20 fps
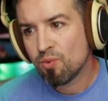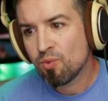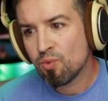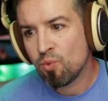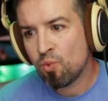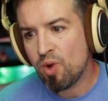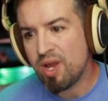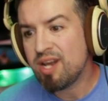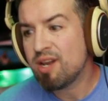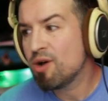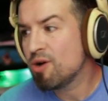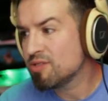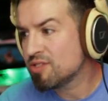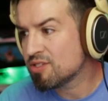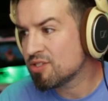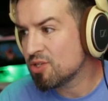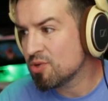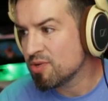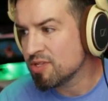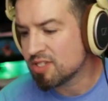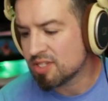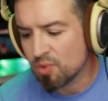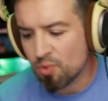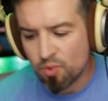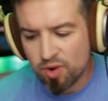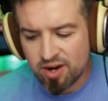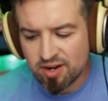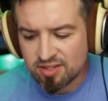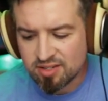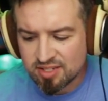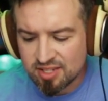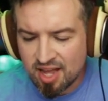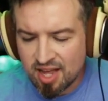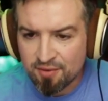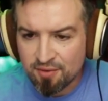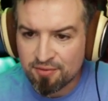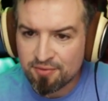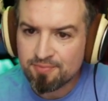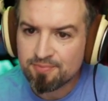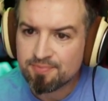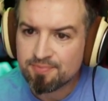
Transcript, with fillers: Windows is doing some weird stuff.